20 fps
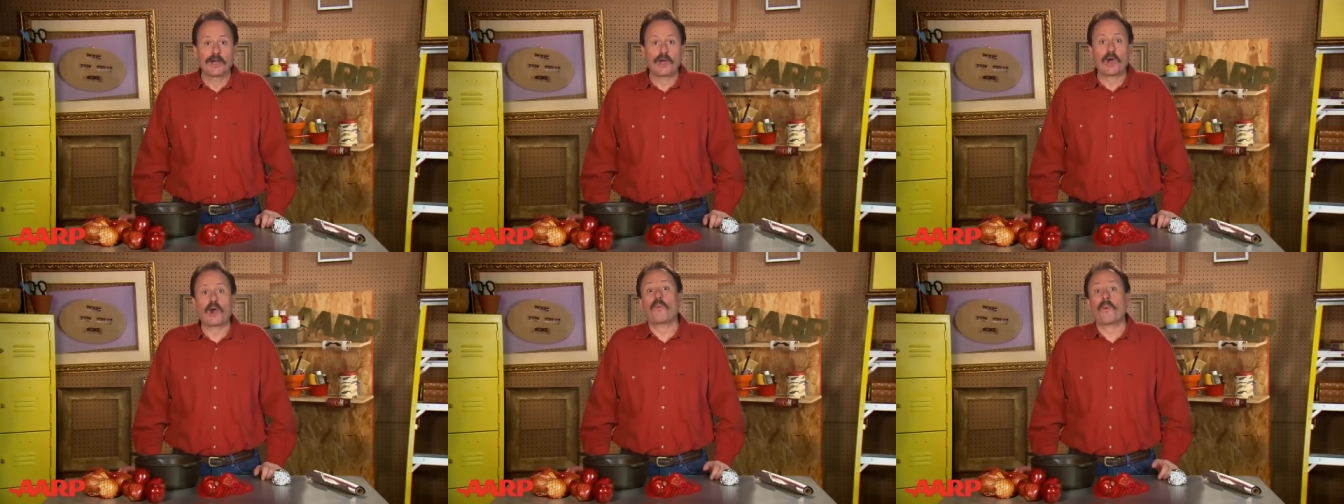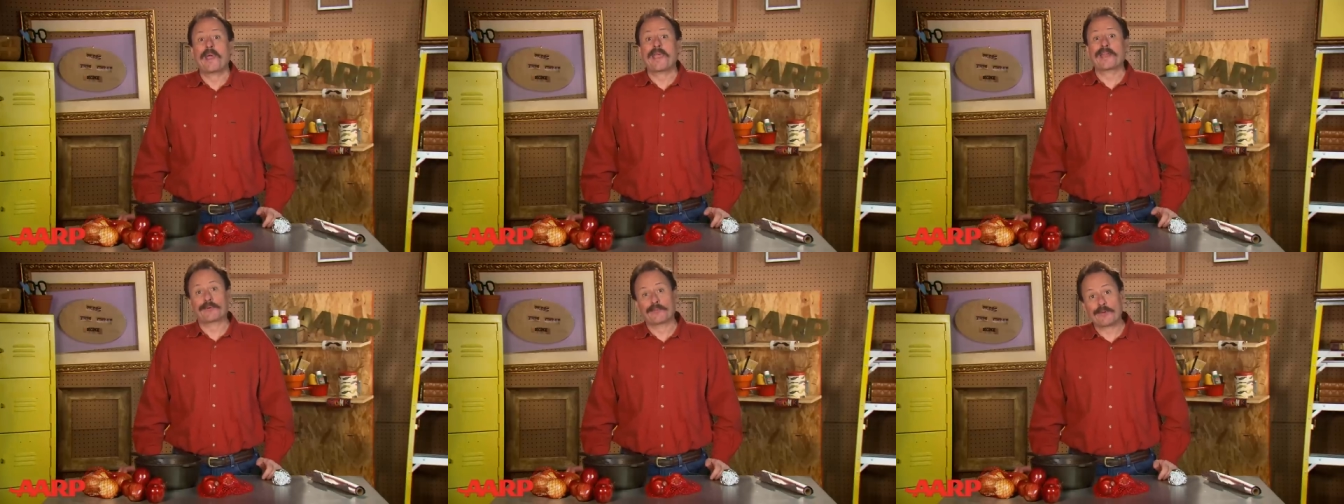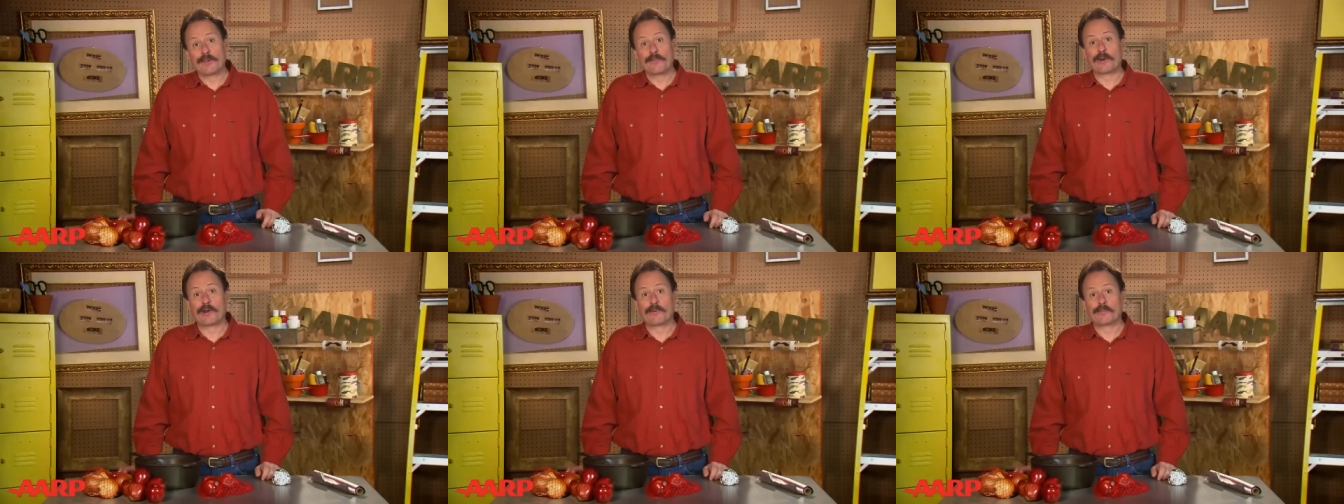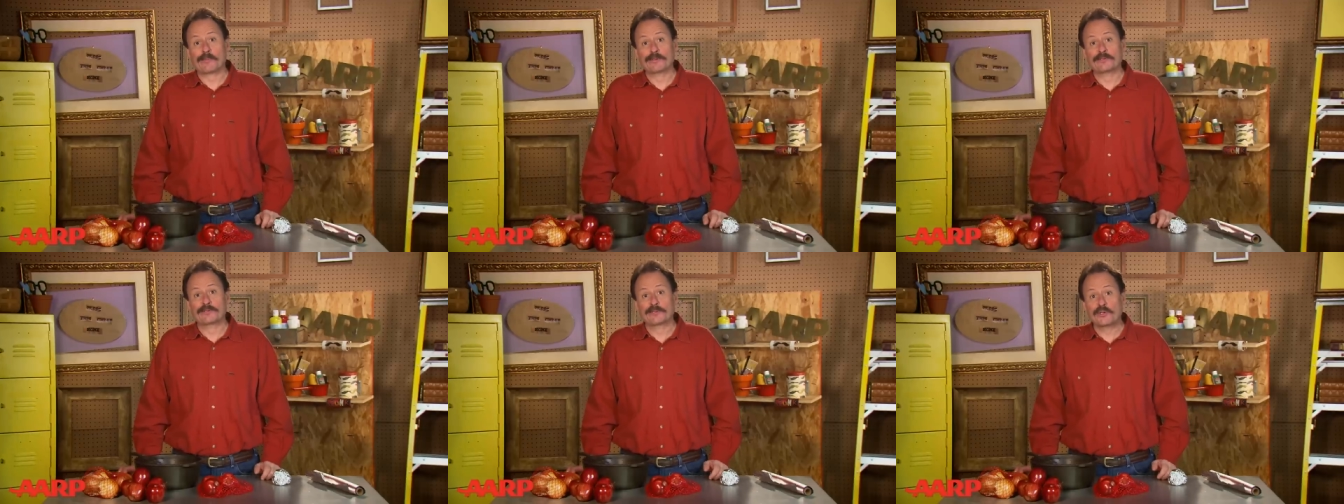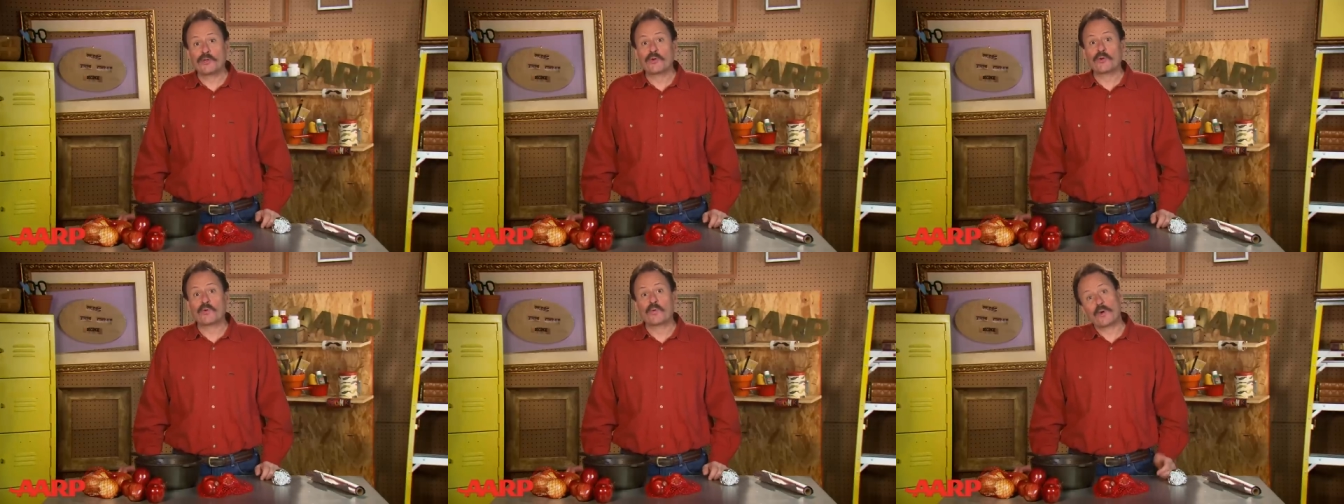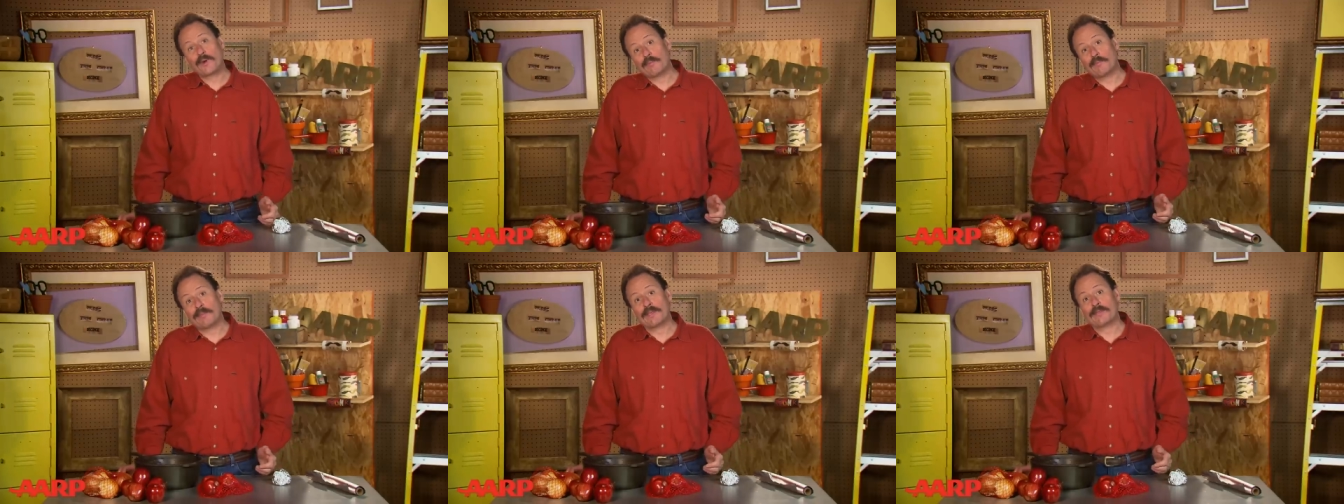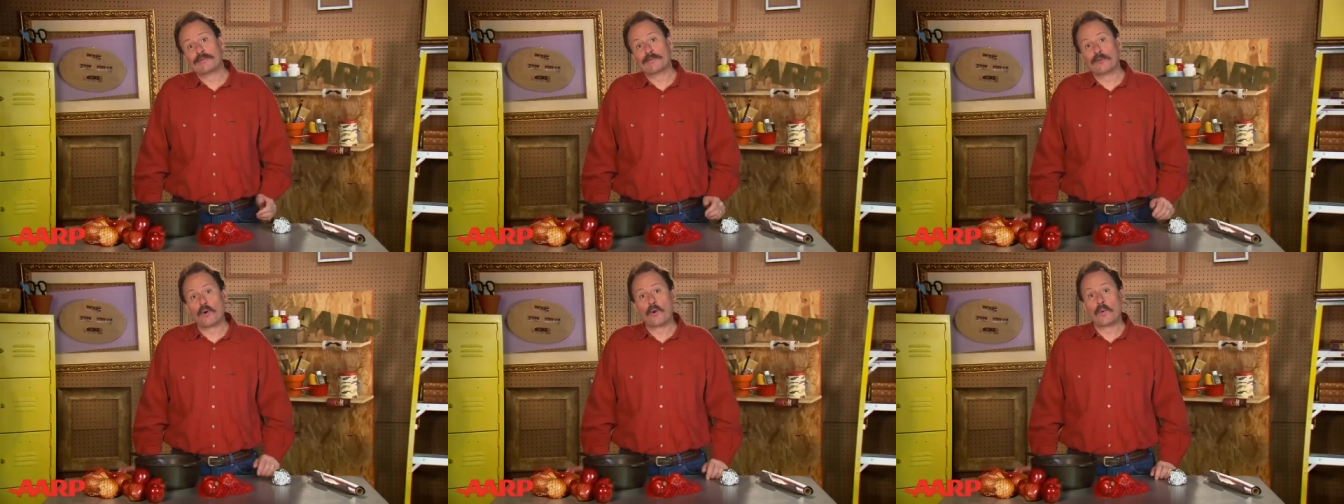A way to repurpose two would-be
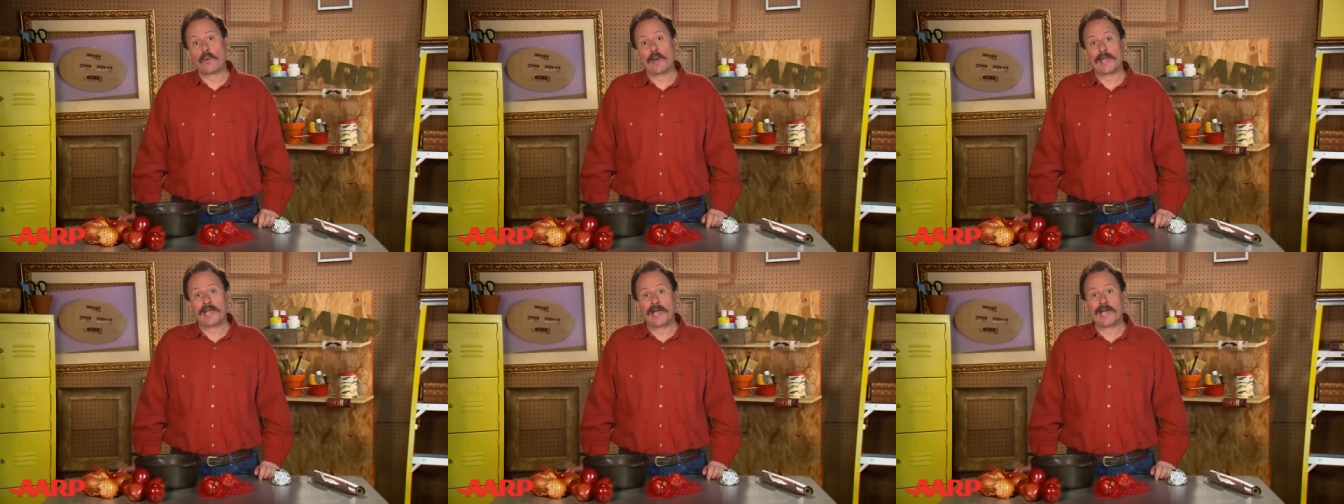throwaway